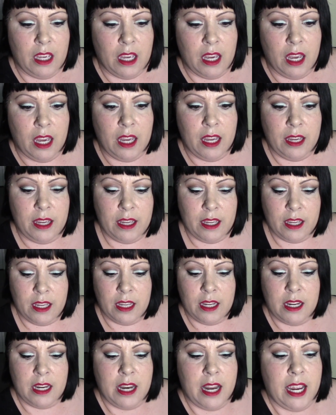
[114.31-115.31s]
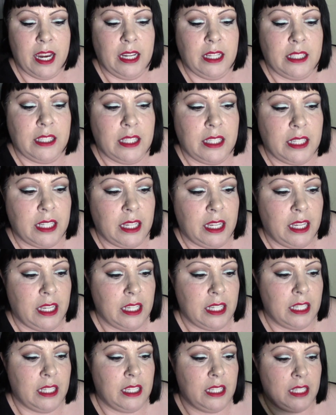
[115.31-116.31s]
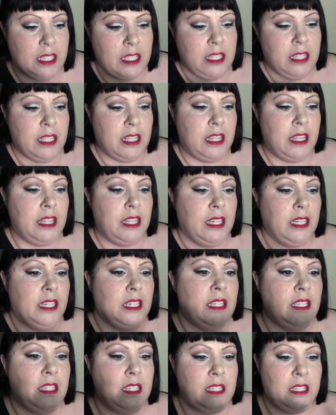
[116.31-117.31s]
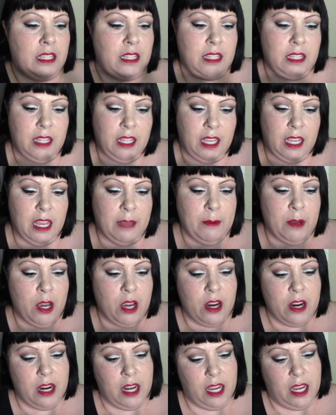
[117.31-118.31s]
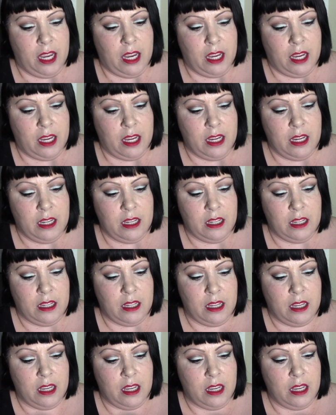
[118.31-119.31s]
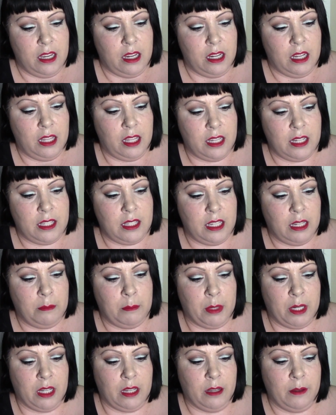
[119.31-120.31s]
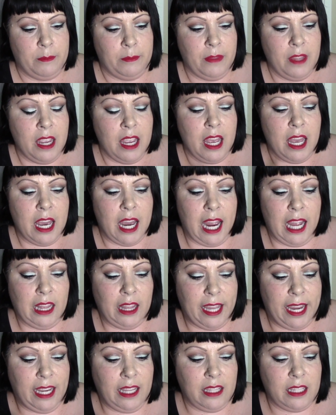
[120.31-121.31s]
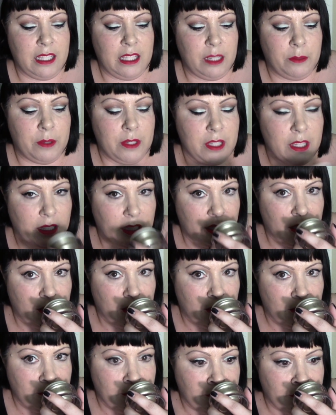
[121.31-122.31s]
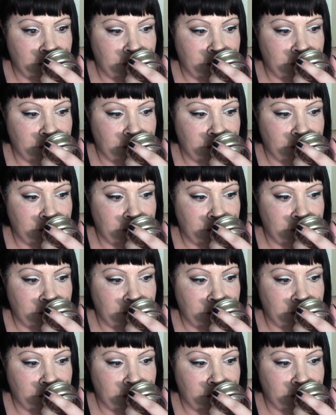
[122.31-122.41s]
Next is this. This is the Emma Hardy Cleansing Balm. I like this. It was a little,